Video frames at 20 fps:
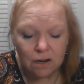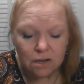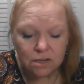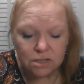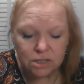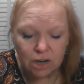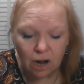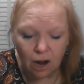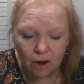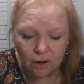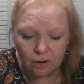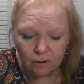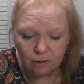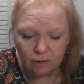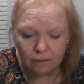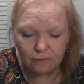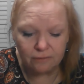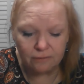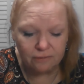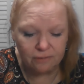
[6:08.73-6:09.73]
Daughter
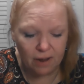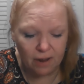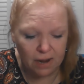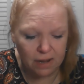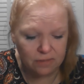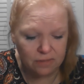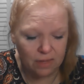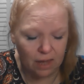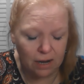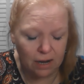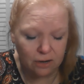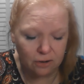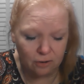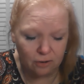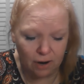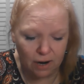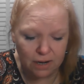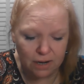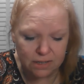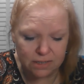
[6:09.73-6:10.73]
of faith and
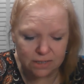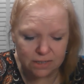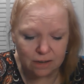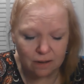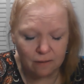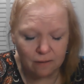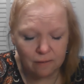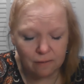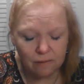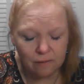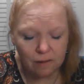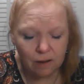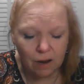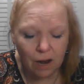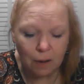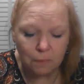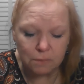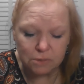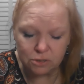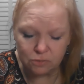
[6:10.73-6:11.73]
grace,
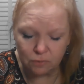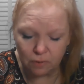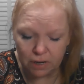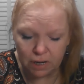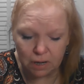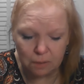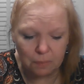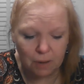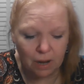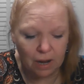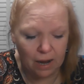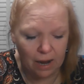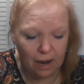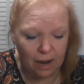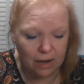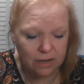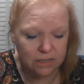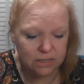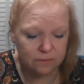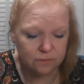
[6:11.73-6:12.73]
I'm swinging my
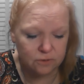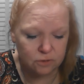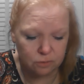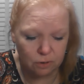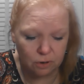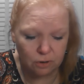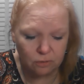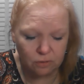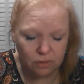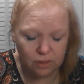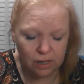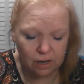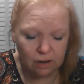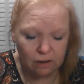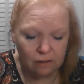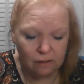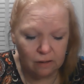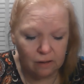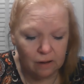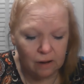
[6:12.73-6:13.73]
axe of truth,
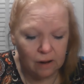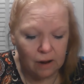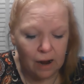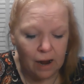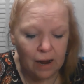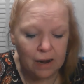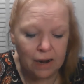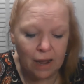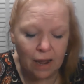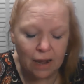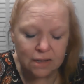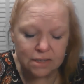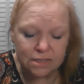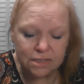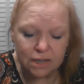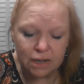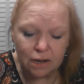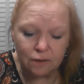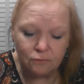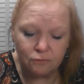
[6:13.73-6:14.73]
and as
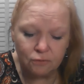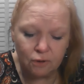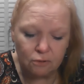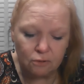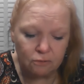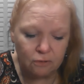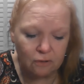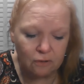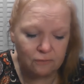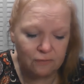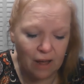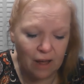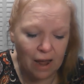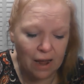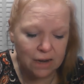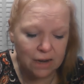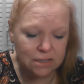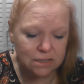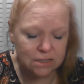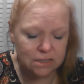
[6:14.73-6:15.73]
the unfruitful
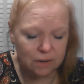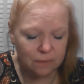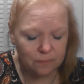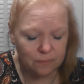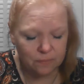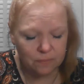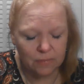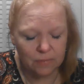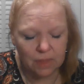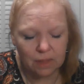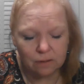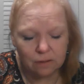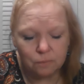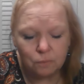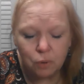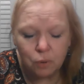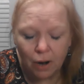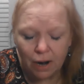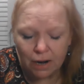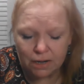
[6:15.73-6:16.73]
vines
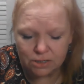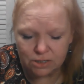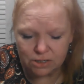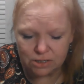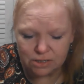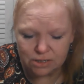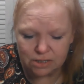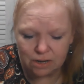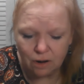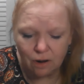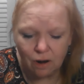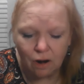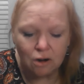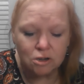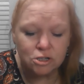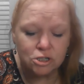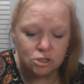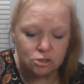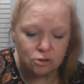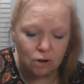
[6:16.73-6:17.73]
branches are
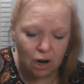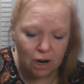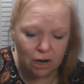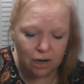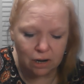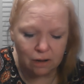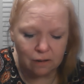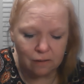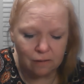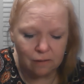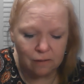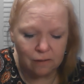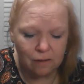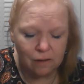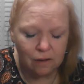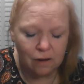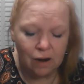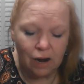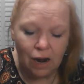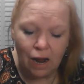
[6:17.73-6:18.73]
struck,
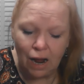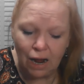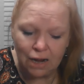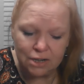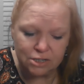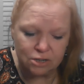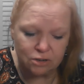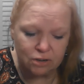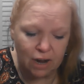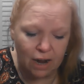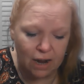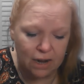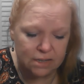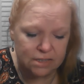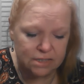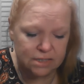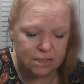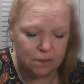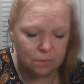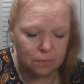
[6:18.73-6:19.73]
I shall
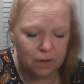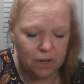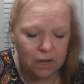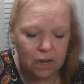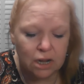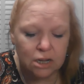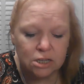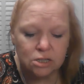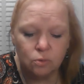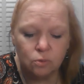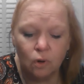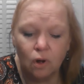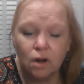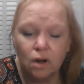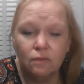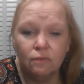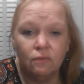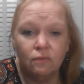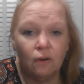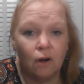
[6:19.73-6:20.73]
cast them each one
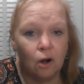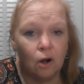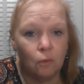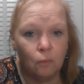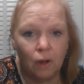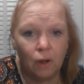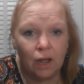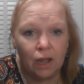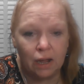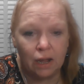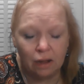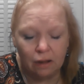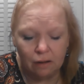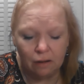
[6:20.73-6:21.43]
far away,